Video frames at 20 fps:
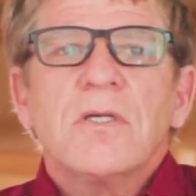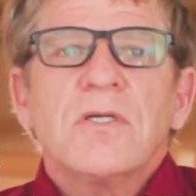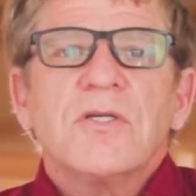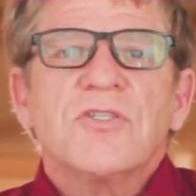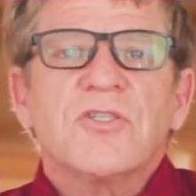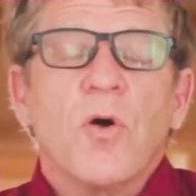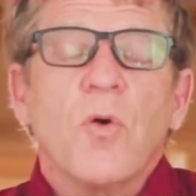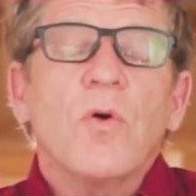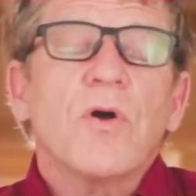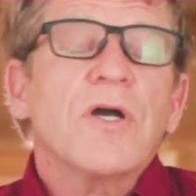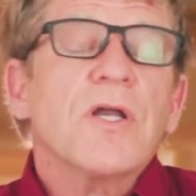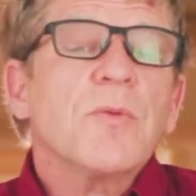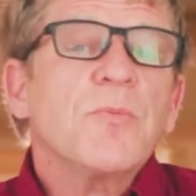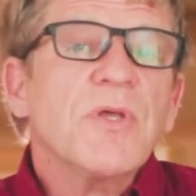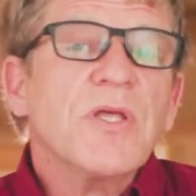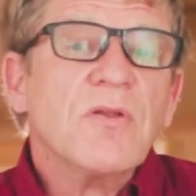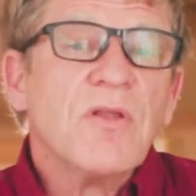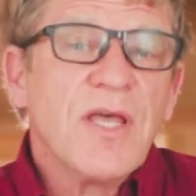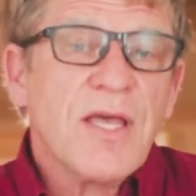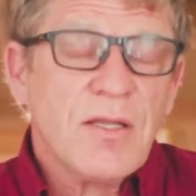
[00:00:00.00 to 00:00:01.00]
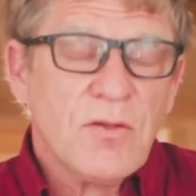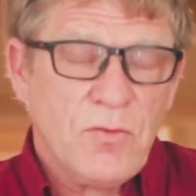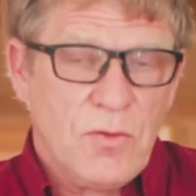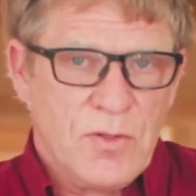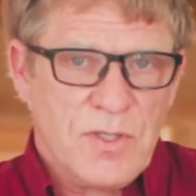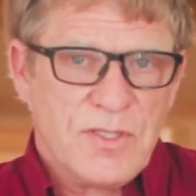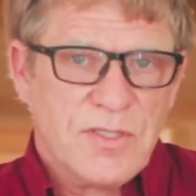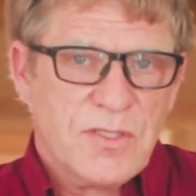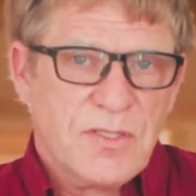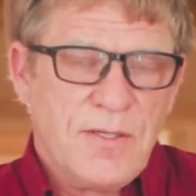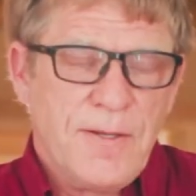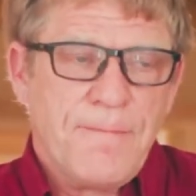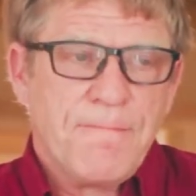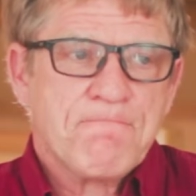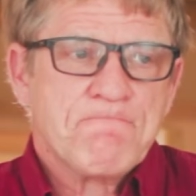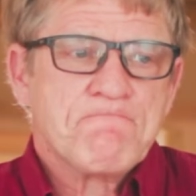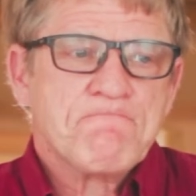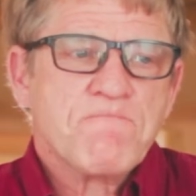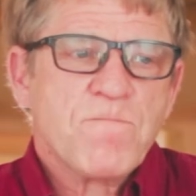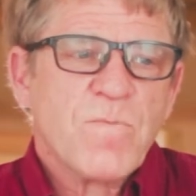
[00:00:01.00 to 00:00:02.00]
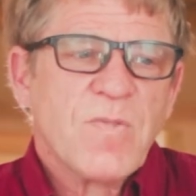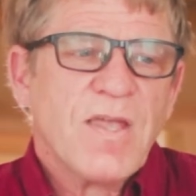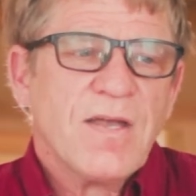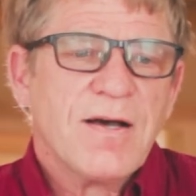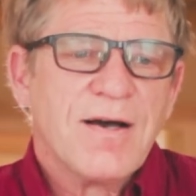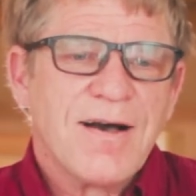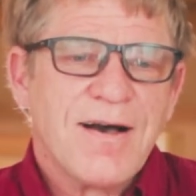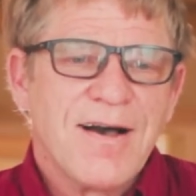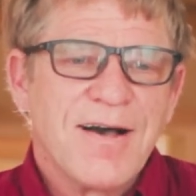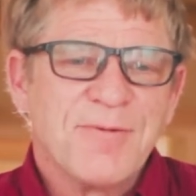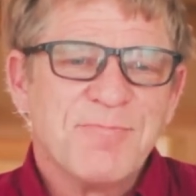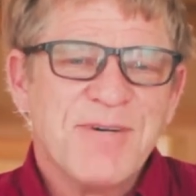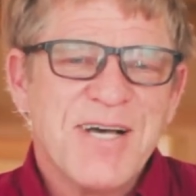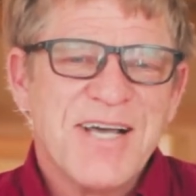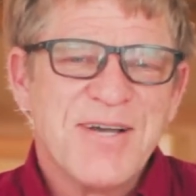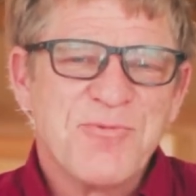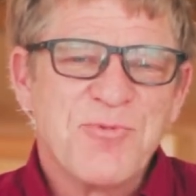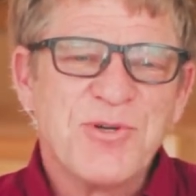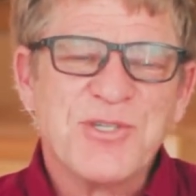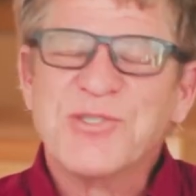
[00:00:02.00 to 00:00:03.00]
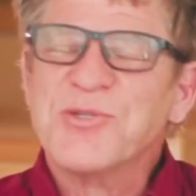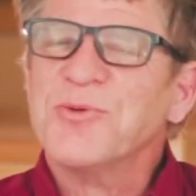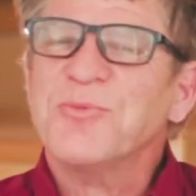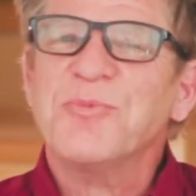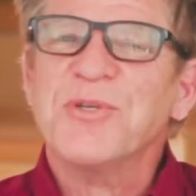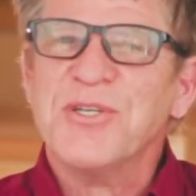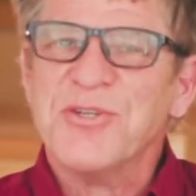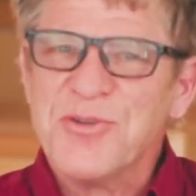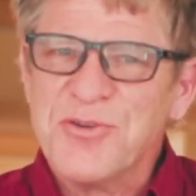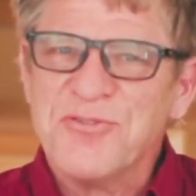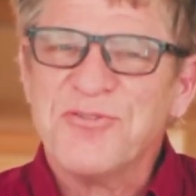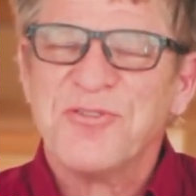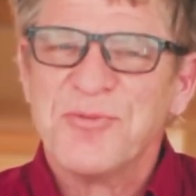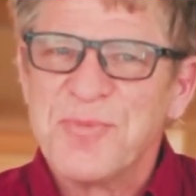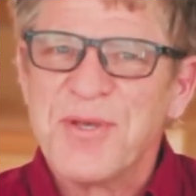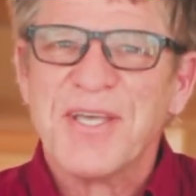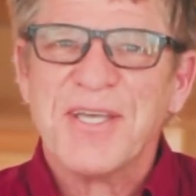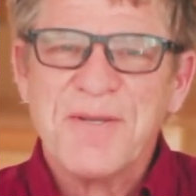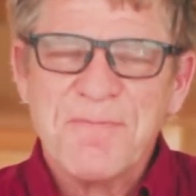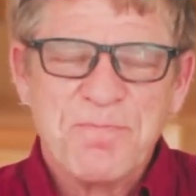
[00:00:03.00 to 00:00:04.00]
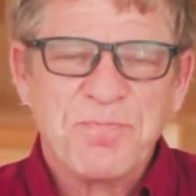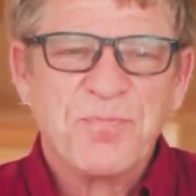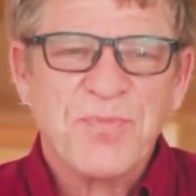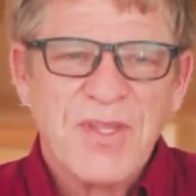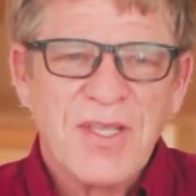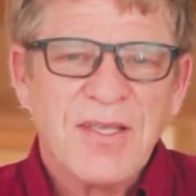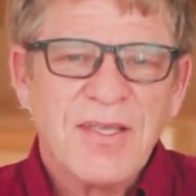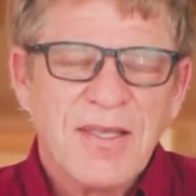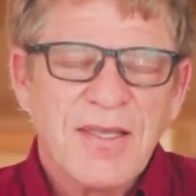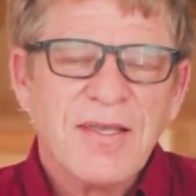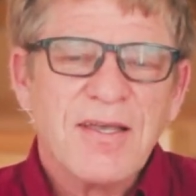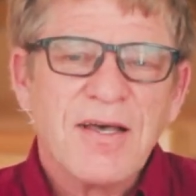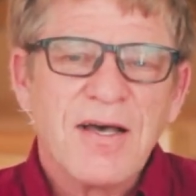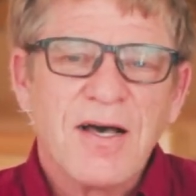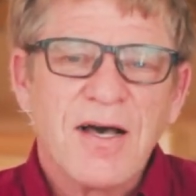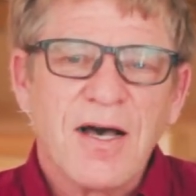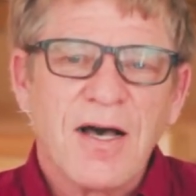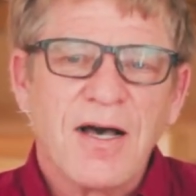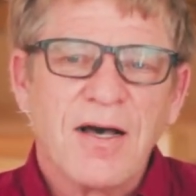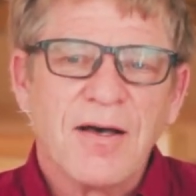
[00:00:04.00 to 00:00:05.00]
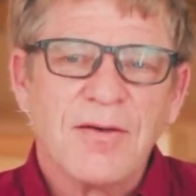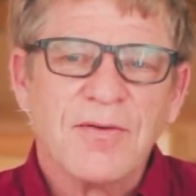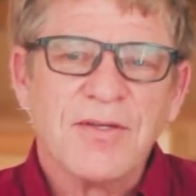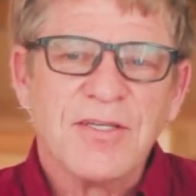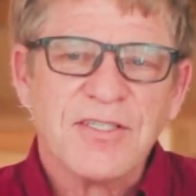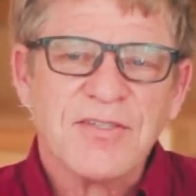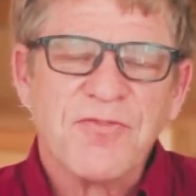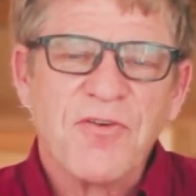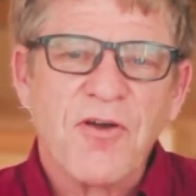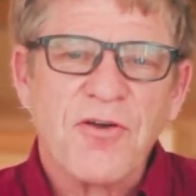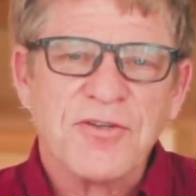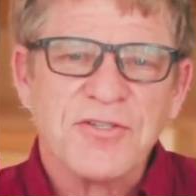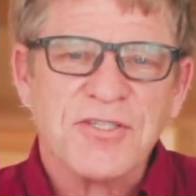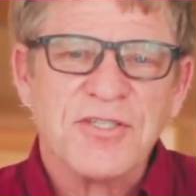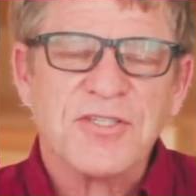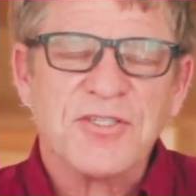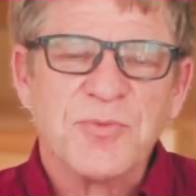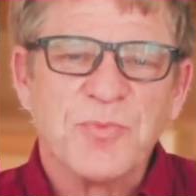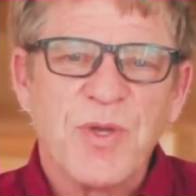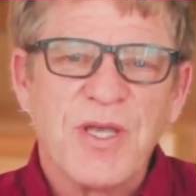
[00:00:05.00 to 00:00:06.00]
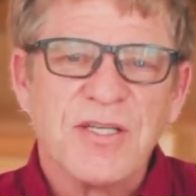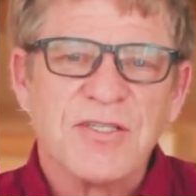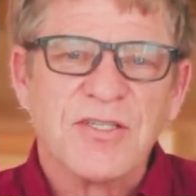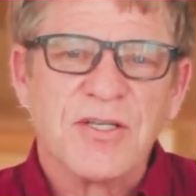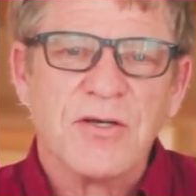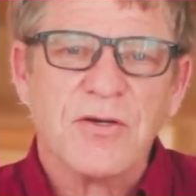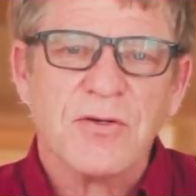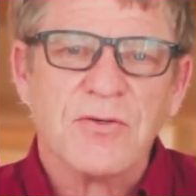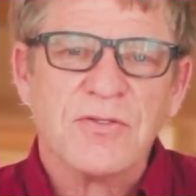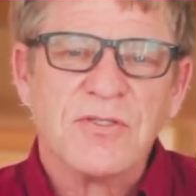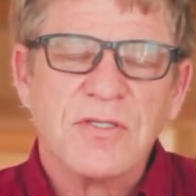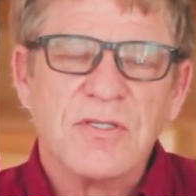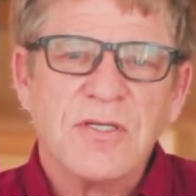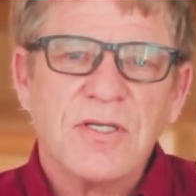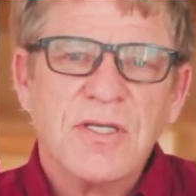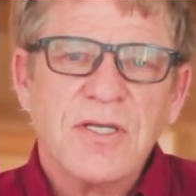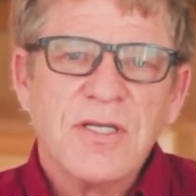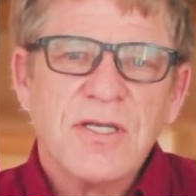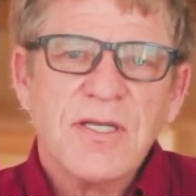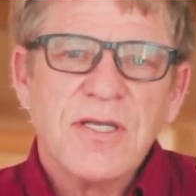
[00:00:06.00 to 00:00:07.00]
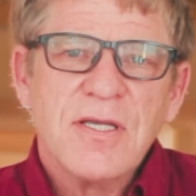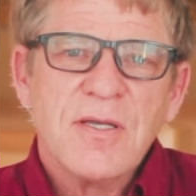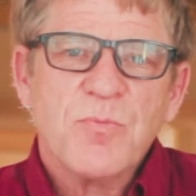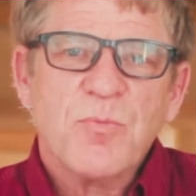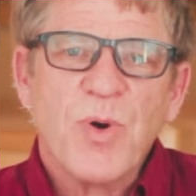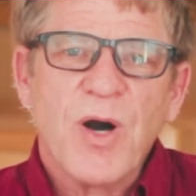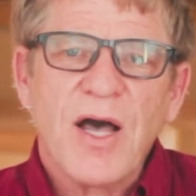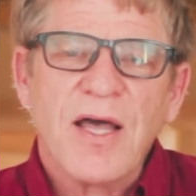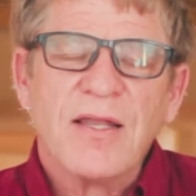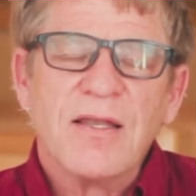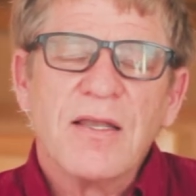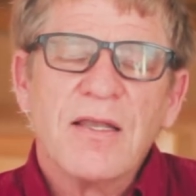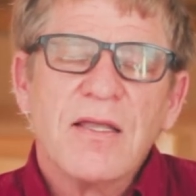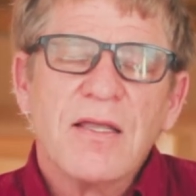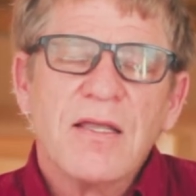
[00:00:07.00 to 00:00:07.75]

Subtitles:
So we're going to be landlords, which will be new for me as far as this space goes. But,